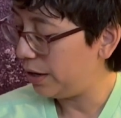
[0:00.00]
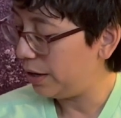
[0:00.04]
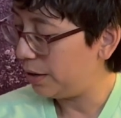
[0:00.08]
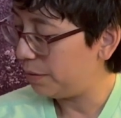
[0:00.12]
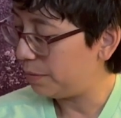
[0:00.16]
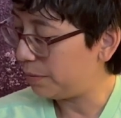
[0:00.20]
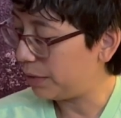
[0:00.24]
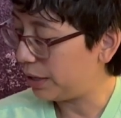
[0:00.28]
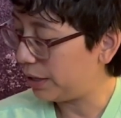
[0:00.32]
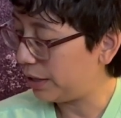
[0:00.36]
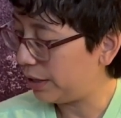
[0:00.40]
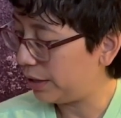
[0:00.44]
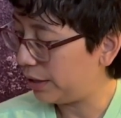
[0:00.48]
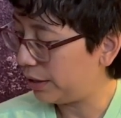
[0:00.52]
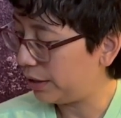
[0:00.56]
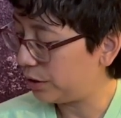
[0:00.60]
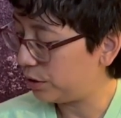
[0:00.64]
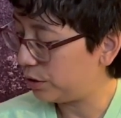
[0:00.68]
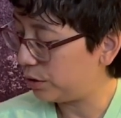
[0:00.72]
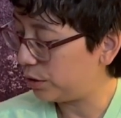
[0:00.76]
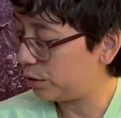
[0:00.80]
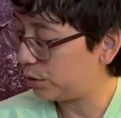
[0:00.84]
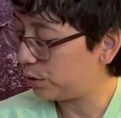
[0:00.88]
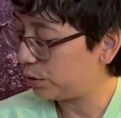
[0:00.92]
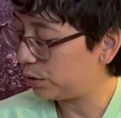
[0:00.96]
my
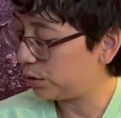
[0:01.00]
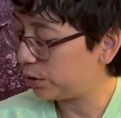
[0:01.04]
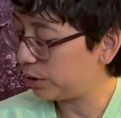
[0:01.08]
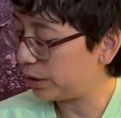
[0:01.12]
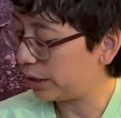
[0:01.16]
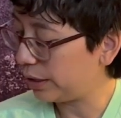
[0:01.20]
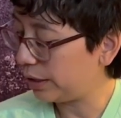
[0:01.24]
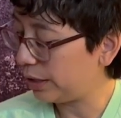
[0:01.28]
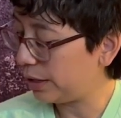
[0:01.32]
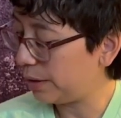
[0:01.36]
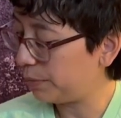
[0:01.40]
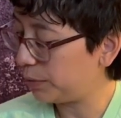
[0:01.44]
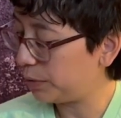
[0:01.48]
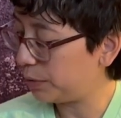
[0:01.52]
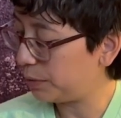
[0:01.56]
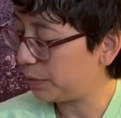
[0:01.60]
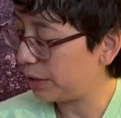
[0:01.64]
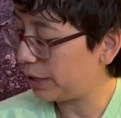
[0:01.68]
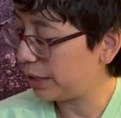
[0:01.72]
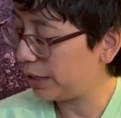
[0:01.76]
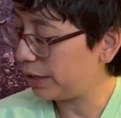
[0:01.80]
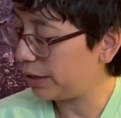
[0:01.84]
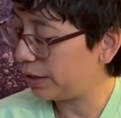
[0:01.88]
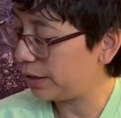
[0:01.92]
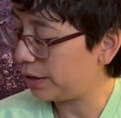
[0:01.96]
essentials. I kept
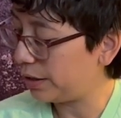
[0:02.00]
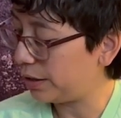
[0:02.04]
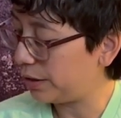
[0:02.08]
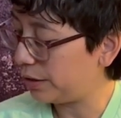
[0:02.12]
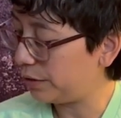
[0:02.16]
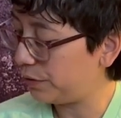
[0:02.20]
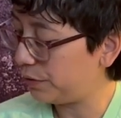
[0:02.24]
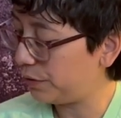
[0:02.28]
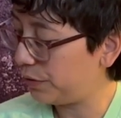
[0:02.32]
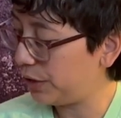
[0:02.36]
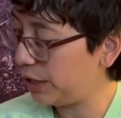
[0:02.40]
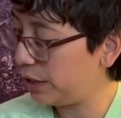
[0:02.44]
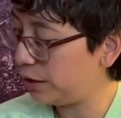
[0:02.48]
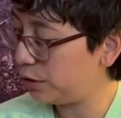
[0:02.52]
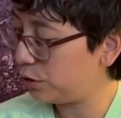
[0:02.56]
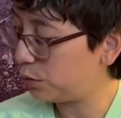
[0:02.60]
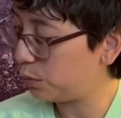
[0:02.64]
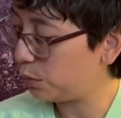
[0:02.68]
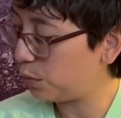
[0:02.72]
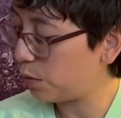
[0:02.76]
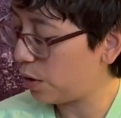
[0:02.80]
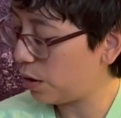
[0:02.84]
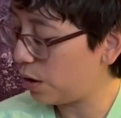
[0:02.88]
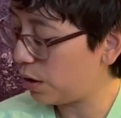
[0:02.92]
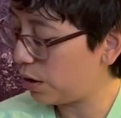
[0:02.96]
my face
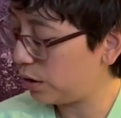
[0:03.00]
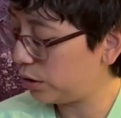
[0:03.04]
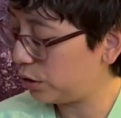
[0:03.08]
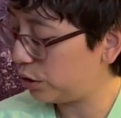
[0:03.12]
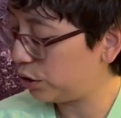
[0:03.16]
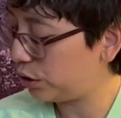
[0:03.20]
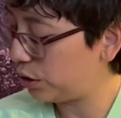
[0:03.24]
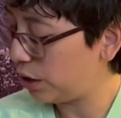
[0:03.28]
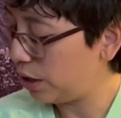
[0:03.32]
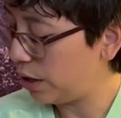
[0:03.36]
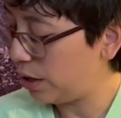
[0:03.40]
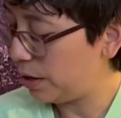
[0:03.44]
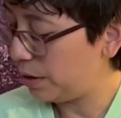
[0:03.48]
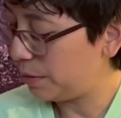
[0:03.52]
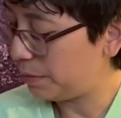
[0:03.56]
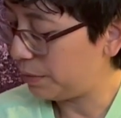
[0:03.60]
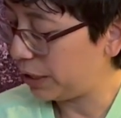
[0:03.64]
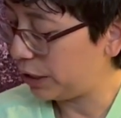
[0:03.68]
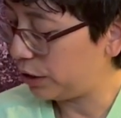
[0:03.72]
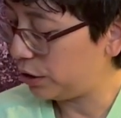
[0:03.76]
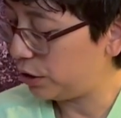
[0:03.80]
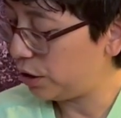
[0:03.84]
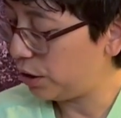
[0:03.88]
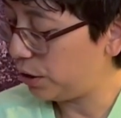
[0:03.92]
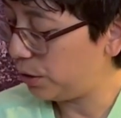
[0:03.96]
wash,
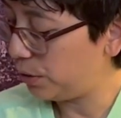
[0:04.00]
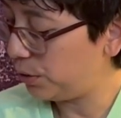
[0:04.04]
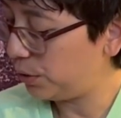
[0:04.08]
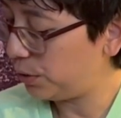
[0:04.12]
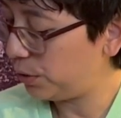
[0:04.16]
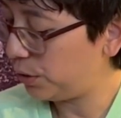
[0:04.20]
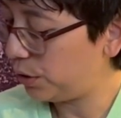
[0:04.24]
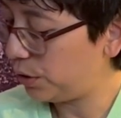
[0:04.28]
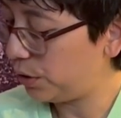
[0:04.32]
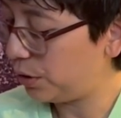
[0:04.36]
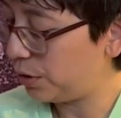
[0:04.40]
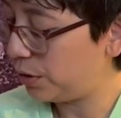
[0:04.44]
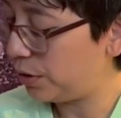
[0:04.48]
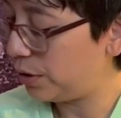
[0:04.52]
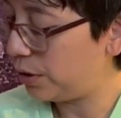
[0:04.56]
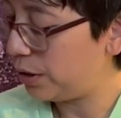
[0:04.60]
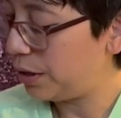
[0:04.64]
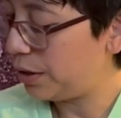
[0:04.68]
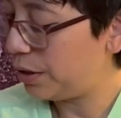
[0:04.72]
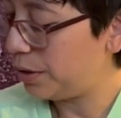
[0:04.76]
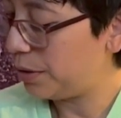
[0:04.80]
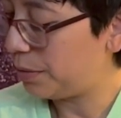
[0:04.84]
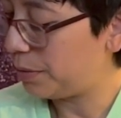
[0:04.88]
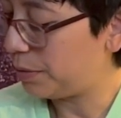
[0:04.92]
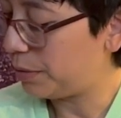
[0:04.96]
my toner,
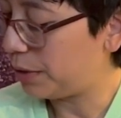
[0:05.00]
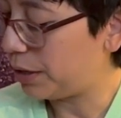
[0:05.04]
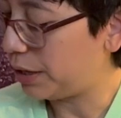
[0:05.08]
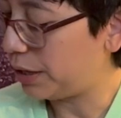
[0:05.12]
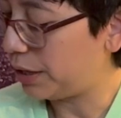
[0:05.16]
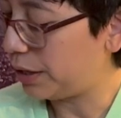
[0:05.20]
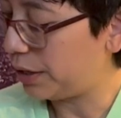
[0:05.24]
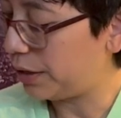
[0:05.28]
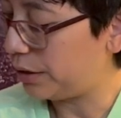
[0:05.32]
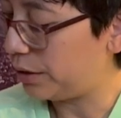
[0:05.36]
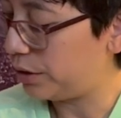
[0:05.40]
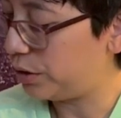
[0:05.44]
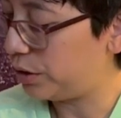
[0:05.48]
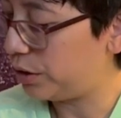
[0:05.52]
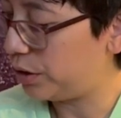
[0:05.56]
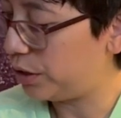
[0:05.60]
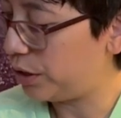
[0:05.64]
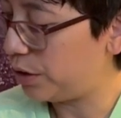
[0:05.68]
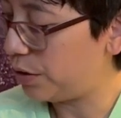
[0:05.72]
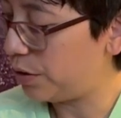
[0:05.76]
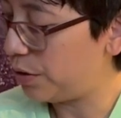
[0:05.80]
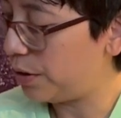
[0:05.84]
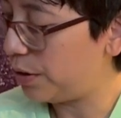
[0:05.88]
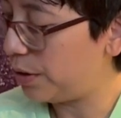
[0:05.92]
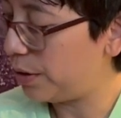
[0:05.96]
my
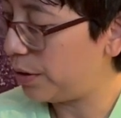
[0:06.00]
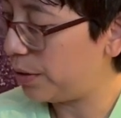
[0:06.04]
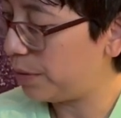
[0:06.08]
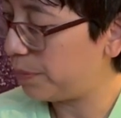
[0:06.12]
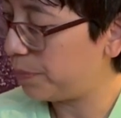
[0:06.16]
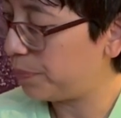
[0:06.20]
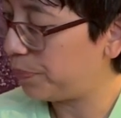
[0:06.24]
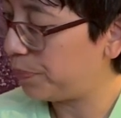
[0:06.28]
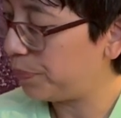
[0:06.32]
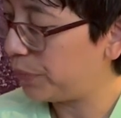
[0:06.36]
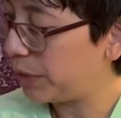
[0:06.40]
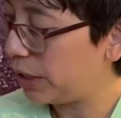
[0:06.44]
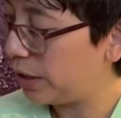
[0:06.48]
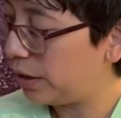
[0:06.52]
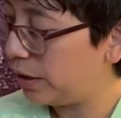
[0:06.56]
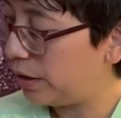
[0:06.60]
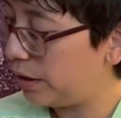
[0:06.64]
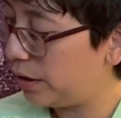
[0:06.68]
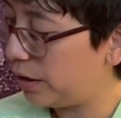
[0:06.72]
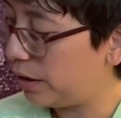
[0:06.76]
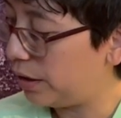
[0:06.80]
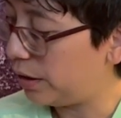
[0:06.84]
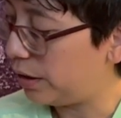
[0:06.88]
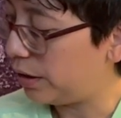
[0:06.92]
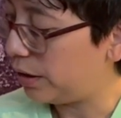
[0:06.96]
serum,
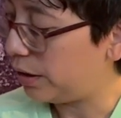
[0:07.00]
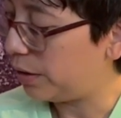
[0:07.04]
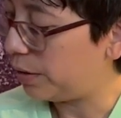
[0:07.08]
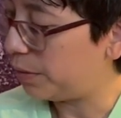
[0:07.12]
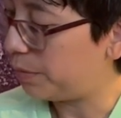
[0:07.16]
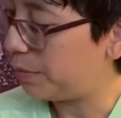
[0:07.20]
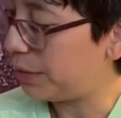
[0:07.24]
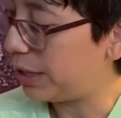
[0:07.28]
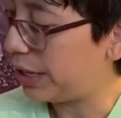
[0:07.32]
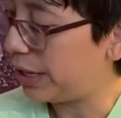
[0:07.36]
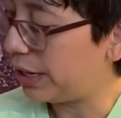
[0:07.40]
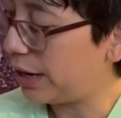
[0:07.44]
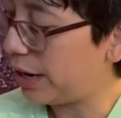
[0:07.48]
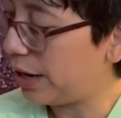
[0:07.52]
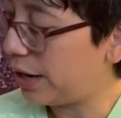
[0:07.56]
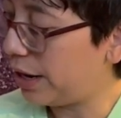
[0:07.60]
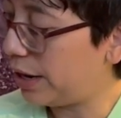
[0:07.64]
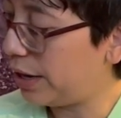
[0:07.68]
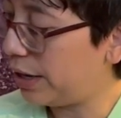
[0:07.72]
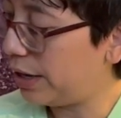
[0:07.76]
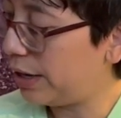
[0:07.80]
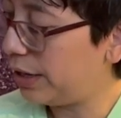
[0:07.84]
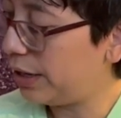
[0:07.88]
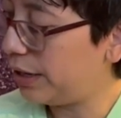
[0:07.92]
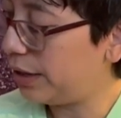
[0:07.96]
my
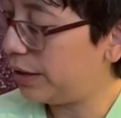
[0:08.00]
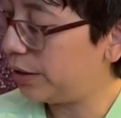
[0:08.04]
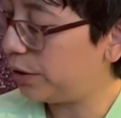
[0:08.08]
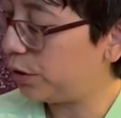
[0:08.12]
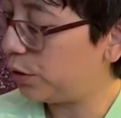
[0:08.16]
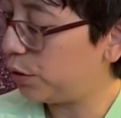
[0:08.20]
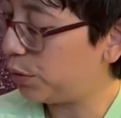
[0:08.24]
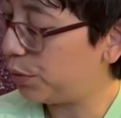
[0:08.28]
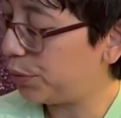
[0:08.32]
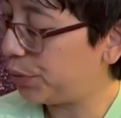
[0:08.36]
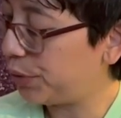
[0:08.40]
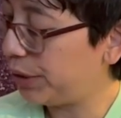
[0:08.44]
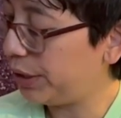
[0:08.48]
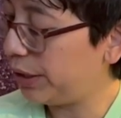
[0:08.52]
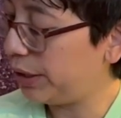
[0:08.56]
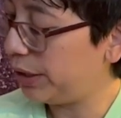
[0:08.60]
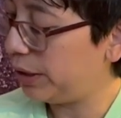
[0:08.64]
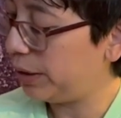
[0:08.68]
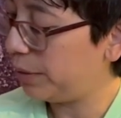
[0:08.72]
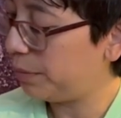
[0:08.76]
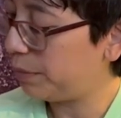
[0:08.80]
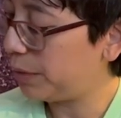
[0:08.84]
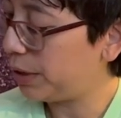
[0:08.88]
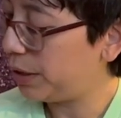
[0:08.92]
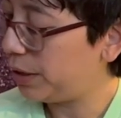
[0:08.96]
eye
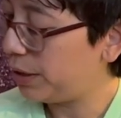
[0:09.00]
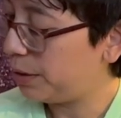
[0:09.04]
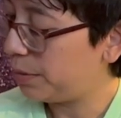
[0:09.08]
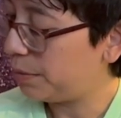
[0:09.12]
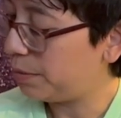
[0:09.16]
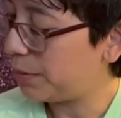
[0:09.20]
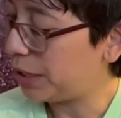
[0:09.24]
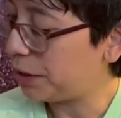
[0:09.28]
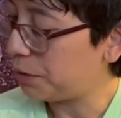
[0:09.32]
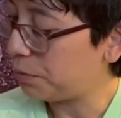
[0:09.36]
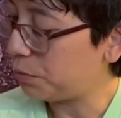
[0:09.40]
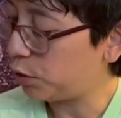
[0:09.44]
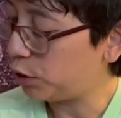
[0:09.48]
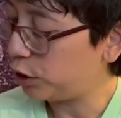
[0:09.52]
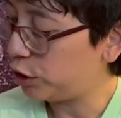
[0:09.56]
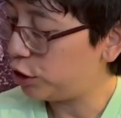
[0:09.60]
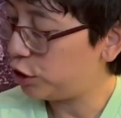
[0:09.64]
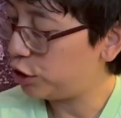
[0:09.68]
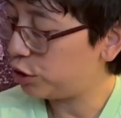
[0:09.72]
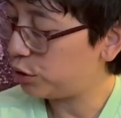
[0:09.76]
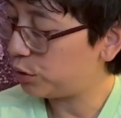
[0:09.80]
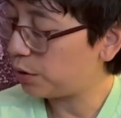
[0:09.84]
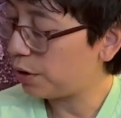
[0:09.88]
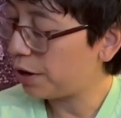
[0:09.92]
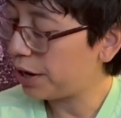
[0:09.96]
cream, my
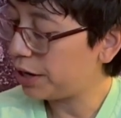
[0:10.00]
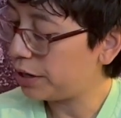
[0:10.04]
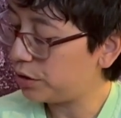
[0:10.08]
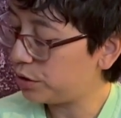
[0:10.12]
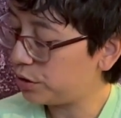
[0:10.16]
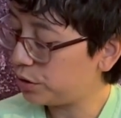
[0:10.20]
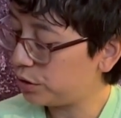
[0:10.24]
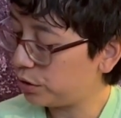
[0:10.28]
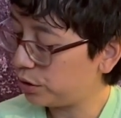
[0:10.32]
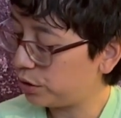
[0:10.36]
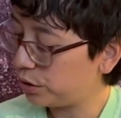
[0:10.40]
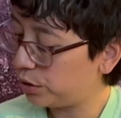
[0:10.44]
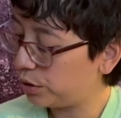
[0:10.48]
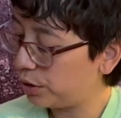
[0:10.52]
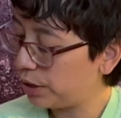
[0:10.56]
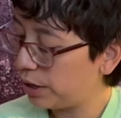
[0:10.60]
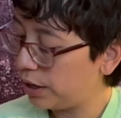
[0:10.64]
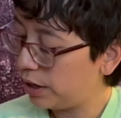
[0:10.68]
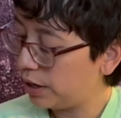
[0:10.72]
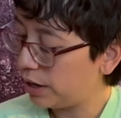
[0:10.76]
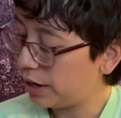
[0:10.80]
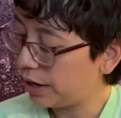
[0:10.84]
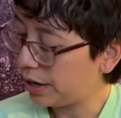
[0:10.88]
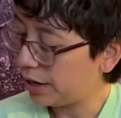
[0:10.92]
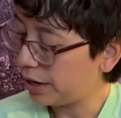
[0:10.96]
moisturizer,
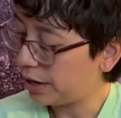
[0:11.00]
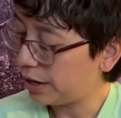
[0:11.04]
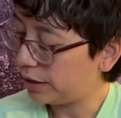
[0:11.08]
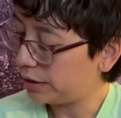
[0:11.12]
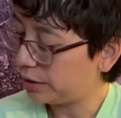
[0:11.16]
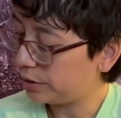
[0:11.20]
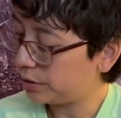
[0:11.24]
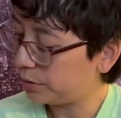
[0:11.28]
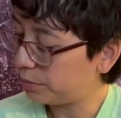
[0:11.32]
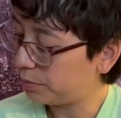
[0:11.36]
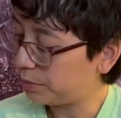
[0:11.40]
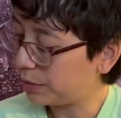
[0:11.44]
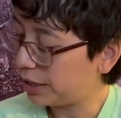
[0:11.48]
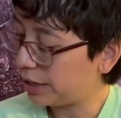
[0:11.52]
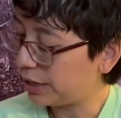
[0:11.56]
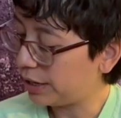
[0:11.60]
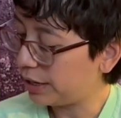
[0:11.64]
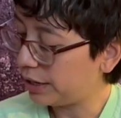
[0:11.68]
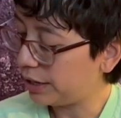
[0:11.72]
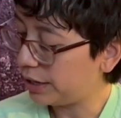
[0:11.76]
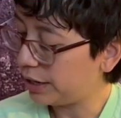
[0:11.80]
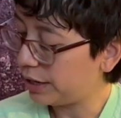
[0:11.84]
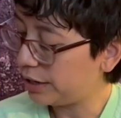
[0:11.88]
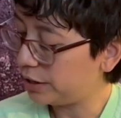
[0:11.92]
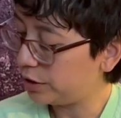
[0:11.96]
and
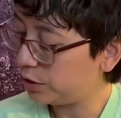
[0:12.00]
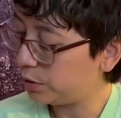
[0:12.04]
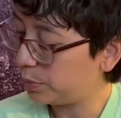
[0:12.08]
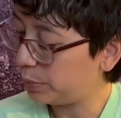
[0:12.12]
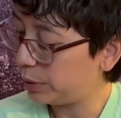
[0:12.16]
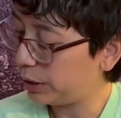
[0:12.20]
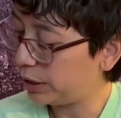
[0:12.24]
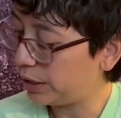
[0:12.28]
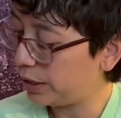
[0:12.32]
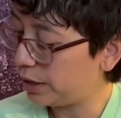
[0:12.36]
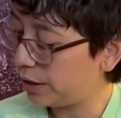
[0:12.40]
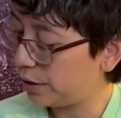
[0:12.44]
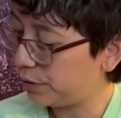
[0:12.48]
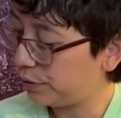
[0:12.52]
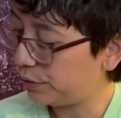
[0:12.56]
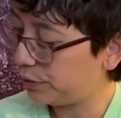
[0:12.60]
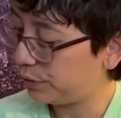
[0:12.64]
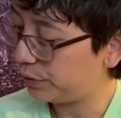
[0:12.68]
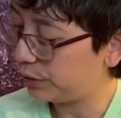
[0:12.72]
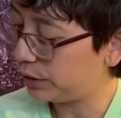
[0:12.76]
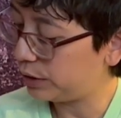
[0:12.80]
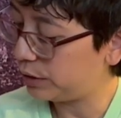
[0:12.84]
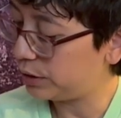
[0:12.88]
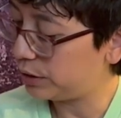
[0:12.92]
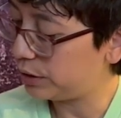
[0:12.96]
my
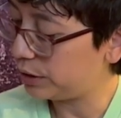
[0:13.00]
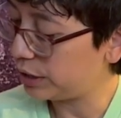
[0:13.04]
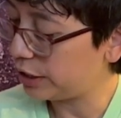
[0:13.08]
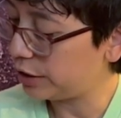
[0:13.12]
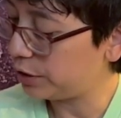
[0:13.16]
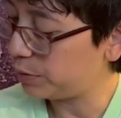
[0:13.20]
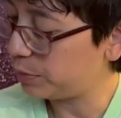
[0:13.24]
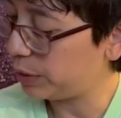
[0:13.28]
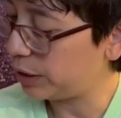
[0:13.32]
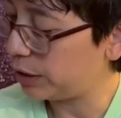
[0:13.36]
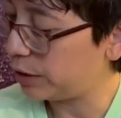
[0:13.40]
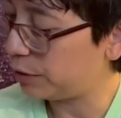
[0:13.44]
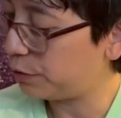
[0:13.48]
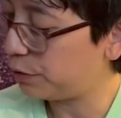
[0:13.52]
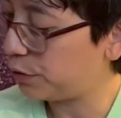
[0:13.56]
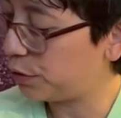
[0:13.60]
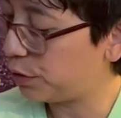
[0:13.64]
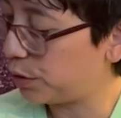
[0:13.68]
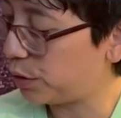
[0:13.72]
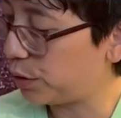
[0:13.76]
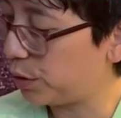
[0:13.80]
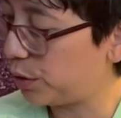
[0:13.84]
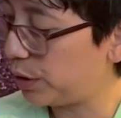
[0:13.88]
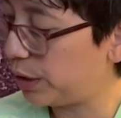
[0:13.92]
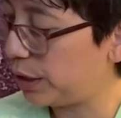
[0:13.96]
SPF. This is SPF
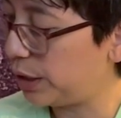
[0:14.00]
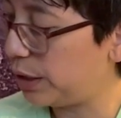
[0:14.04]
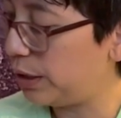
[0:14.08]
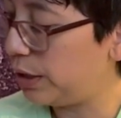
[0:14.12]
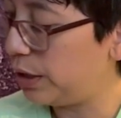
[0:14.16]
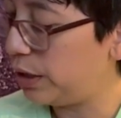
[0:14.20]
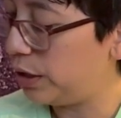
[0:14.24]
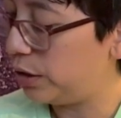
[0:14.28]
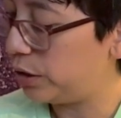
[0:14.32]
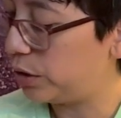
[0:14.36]
30.